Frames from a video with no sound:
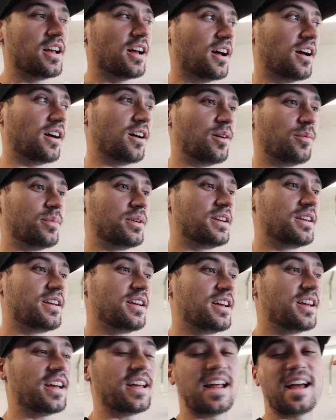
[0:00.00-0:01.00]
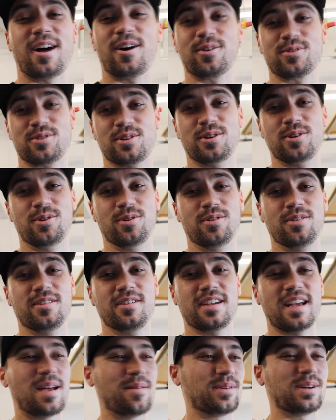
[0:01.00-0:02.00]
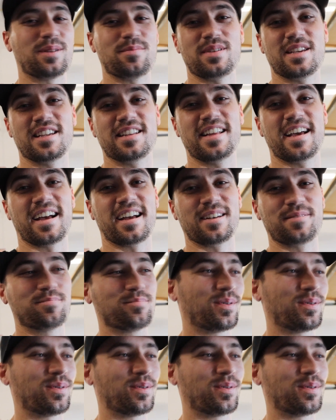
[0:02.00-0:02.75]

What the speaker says: And I also am going to be a dad.